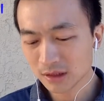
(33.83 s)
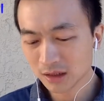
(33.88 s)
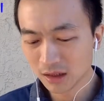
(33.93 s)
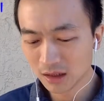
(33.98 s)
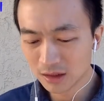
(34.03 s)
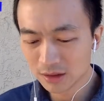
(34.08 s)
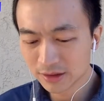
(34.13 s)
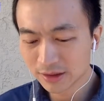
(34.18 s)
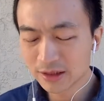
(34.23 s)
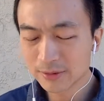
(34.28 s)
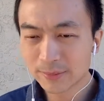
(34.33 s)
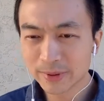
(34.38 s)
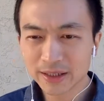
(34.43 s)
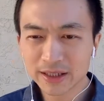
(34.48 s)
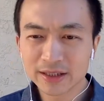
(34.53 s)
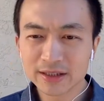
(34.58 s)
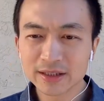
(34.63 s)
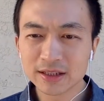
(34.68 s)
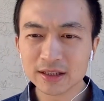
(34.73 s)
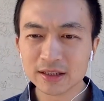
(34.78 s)
In the
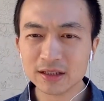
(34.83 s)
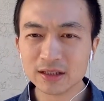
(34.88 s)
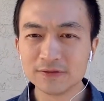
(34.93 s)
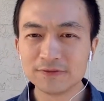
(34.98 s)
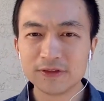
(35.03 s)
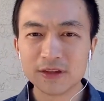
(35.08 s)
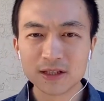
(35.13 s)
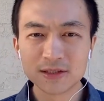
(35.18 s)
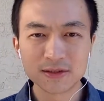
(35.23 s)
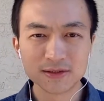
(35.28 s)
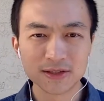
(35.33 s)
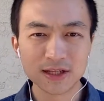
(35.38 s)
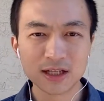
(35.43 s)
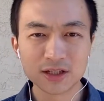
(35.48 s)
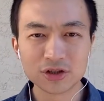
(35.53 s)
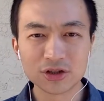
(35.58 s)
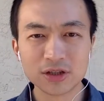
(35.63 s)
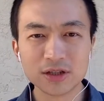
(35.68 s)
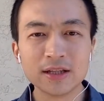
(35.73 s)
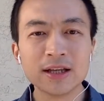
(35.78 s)
beginning of this
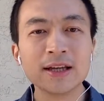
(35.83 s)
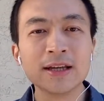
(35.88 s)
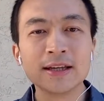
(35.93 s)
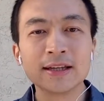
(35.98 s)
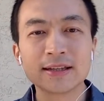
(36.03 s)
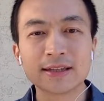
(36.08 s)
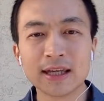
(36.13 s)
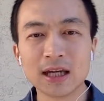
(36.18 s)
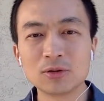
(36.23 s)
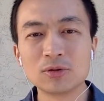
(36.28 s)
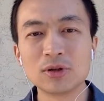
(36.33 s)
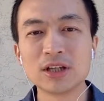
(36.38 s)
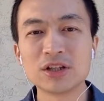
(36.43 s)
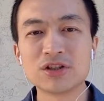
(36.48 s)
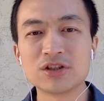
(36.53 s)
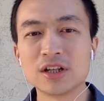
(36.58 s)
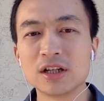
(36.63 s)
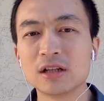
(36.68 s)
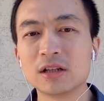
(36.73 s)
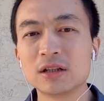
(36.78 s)
section, Gary
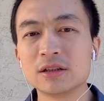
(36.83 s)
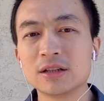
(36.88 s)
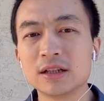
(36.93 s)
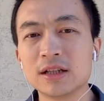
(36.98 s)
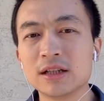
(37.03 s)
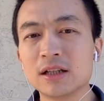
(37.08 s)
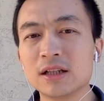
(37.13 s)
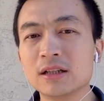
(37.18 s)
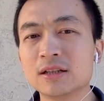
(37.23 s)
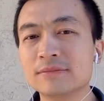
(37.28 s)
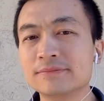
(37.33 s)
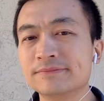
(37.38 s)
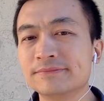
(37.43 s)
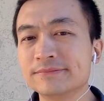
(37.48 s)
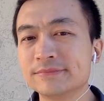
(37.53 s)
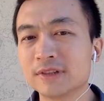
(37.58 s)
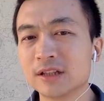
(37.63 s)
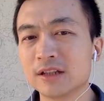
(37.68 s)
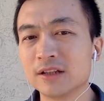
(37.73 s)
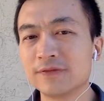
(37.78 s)
shared a
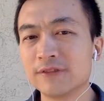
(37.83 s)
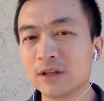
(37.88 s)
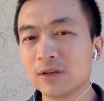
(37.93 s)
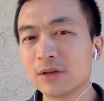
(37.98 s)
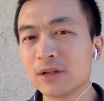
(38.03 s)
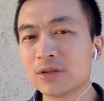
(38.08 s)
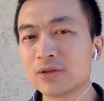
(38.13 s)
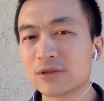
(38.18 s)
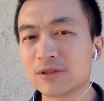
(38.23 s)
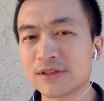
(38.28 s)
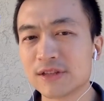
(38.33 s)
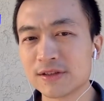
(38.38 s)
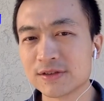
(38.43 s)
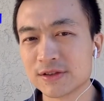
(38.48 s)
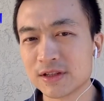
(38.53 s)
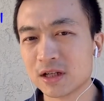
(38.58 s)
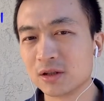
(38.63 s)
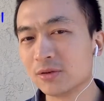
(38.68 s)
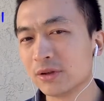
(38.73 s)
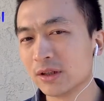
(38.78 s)
very interesting
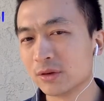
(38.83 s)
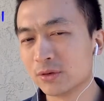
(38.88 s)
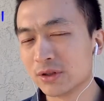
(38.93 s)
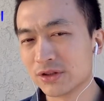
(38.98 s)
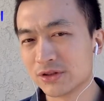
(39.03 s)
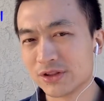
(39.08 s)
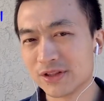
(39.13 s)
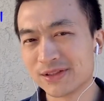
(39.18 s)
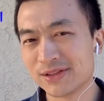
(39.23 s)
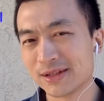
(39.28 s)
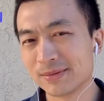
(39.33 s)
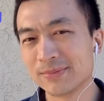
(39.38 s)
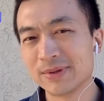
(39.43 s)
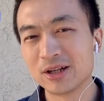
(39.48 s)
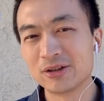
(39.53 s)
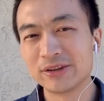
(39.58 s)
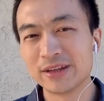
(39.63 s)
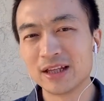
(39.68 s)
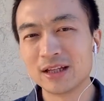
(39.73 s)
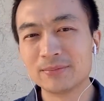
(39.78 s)
story, which is
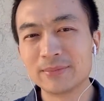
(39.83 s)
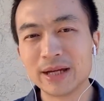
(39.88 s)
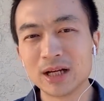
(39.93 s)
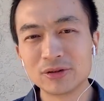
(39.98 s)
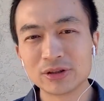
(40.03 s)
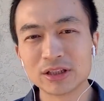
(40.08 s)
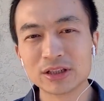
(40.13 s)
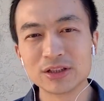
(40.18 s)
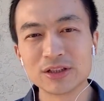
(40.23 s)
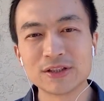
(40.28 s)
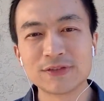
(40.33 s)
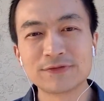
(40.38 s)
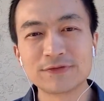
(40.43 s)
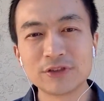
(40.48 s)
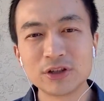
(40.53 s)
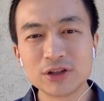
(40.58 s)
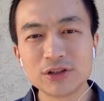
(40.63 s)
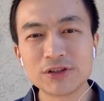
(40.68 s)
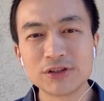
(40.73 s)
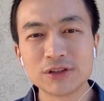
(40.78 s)
about America's
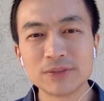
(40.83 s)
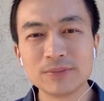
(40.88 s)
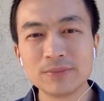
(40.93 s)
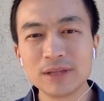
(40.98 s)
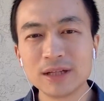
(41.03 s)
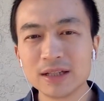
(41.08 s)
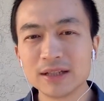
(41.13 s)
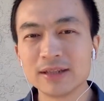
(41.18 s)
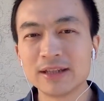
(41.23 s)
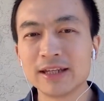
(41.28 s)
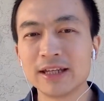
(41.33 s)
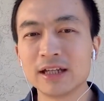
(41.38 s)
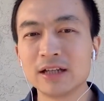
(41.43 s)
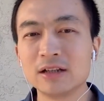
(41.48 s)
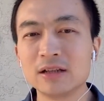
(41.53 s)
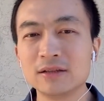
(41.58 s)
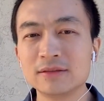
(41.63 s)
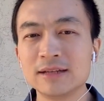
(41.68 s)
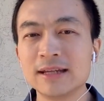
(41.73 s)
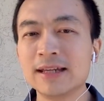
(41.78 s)
first millionaire.
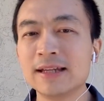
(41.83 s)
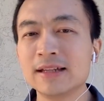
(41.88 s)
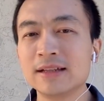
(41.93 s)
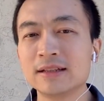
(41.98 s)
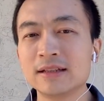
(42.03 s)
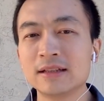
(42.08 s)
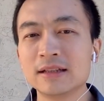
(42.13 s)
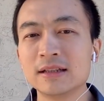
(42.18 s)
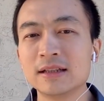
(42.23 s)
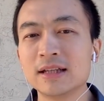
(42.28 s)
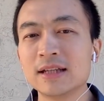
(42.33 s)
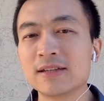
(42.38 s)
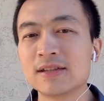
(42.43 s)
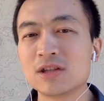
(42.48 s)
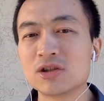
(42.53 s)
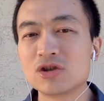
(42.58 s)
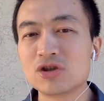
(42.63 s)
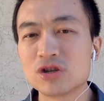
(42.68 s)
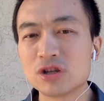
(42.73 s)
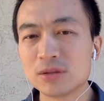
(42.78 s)
It's a
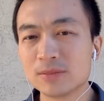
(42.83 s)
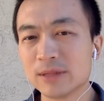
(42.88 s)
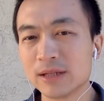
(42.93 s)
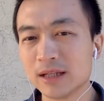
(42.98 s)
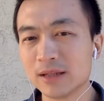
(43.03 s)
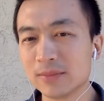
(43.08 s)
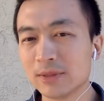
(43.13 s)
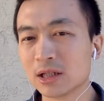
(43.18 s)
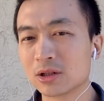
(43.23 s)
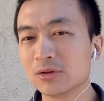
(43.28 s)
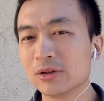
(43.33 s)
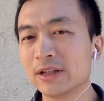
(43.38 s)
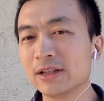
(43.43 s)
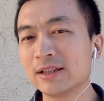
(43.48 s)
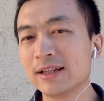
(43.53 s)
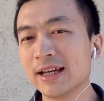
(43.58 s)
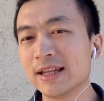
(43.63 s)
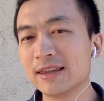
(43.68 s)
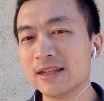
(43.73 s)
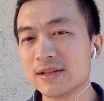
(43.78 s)
German immigrant
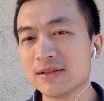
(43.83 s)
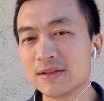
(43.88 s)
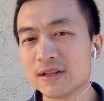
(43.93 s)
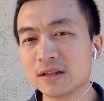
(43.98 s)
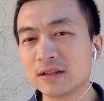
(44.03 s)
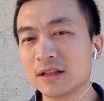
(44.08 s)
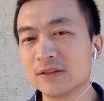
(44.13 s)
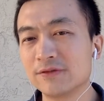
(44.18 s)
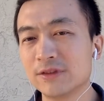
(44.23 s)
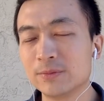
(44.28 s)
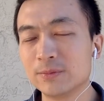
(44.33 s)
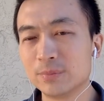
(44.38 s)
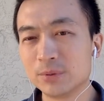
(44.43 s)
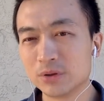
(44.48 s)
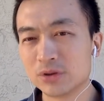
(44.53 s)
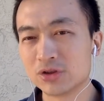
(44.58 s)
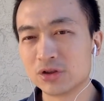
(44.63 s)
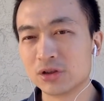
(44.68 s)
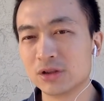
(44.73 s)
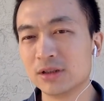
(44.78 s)
and the son of a
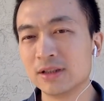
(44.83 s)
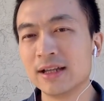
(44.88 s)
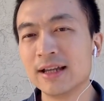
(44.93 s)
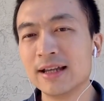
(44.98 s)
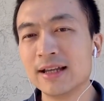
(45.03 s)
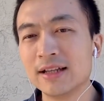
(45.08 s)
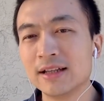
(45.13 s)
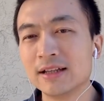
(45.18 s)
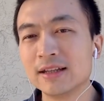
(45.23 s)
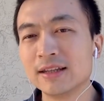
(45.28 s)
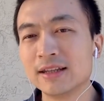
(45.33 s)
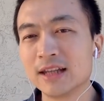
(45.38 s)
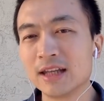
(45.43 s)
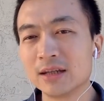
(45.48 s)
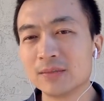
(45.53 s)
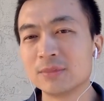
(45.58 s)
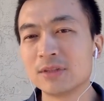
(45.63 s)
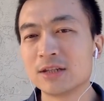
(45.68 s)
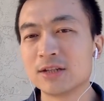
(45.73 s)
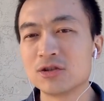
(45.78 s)
butcher
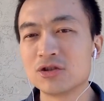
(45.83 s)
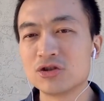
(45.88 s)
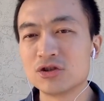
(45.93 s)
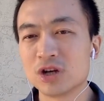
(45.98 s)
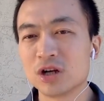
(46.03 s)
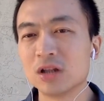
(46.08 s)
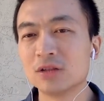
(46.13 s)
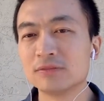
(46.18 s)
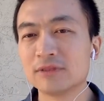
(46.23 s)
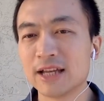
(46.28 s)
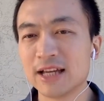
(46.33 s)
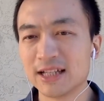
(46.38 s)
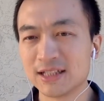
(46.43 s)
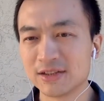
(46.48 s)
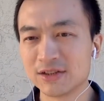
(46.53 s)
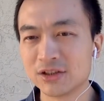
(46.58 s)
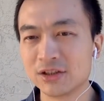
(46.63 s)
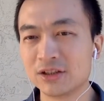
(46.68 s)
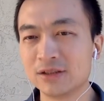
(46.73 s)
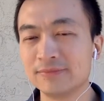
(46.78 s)
named John
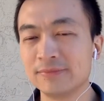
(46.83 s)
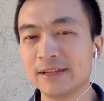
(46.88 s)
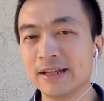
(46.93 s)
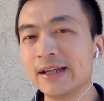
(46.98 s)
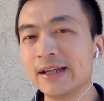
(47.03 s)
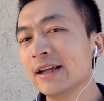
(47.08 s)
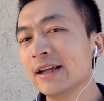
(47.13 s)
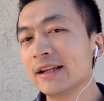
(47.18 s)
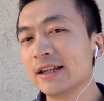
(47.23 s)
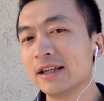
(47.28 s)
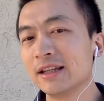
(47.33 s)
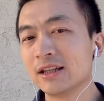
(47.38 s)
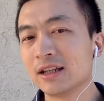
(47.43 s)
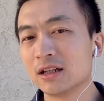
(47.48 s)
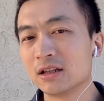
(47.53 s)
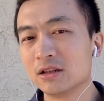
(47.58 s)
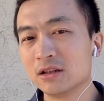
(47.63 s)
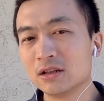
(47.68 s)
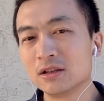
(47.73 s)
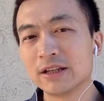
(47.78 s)
Astor. In the
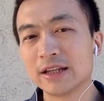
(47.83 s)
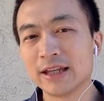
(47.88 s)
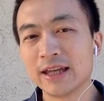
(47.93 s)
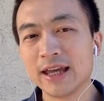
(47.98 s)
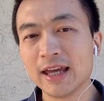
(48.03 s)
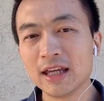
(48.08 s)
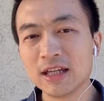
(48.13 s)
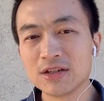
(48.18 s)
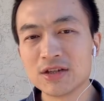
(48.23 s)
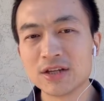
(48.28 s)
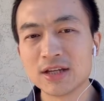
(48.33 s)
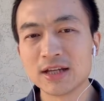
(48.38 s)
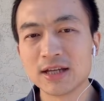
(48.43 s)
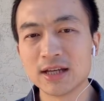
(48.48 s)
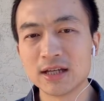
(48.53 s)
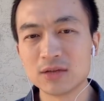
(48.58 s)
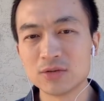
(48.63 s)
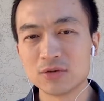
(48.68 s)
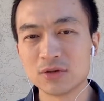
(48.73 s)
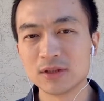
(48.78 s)
early
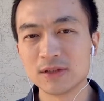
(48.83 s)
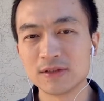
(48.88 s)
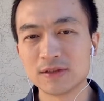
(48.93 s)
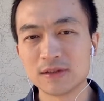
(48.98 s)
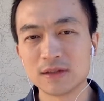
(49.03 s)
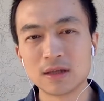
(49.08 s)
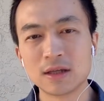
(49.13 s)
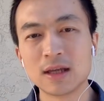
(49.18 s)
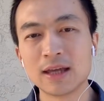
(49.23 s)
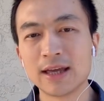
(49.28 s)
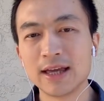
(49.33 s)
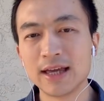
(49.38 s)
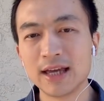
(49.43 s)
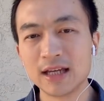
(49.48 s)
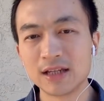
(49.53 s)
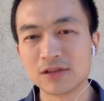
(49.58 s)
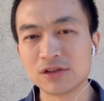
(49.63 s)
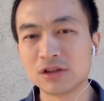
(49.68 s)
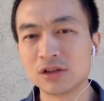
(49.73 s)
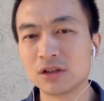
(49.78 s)
1800s,
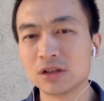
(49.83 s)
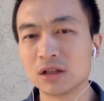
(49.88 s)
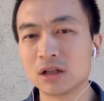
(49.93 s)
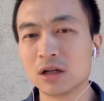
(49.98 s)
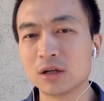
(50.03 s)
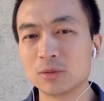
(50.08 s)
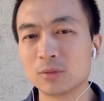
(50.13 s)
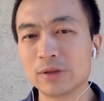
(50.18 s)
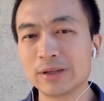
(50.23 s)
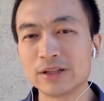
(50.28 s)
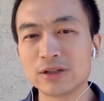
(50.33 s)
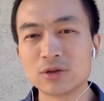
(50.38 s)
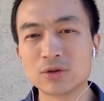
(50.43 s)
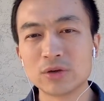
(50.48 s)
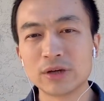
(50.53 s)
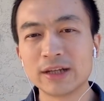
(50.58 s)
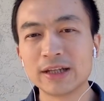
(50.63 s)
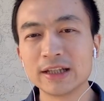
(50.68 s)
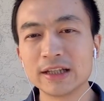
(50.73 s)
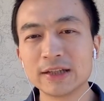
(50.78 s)
Astor got rich
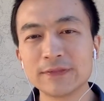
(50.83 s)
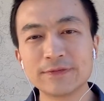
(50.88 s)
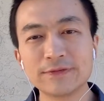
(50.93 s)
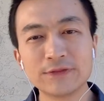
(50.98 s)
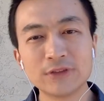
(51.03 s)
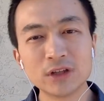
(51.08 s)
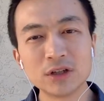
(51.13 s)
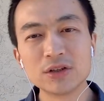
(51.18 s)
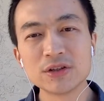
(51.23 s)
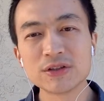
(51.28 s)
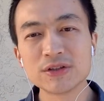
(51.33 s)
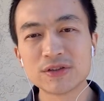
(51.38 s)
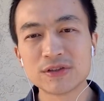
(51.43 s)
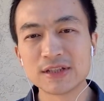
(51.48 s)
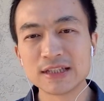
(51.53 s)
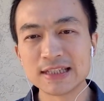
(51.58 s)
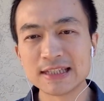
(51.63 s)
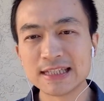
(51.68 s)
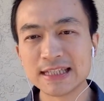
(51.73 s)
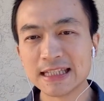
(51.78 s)
trading in furs,
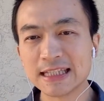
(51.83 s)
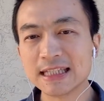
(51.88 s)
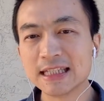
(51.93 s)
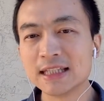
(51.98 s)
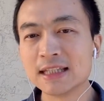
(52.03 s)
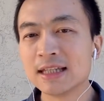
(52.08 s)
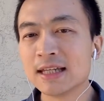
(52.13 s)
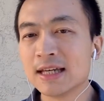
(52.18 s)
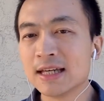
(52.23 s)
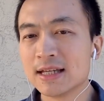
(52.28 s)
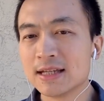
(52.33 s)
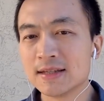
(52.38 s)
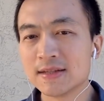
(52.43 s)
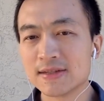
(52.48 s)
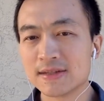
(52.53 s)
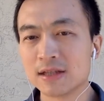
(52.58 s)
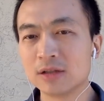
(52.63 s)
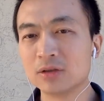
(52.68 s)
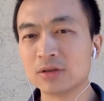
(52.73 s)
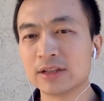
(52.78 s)
tea,
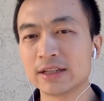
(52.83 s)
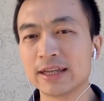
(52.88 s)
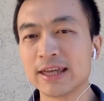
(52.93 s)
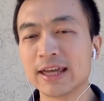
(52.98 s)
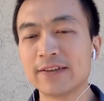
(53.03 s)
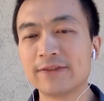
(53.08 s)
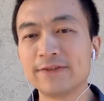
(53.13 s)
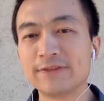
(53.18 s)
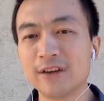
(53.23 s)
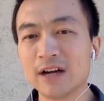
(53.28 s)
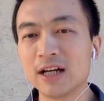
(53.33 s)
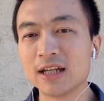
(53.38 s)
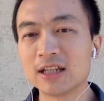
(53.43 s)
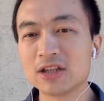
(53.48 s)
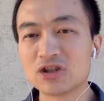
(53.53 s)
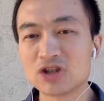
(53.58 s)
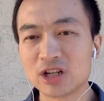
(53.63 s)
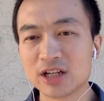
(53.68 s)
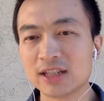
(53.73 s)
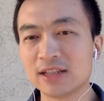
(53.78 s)
silk, and
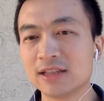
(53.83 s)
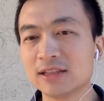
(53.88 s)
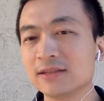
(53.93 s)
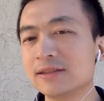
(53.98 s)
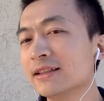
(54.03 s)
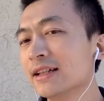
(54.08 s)
fine china.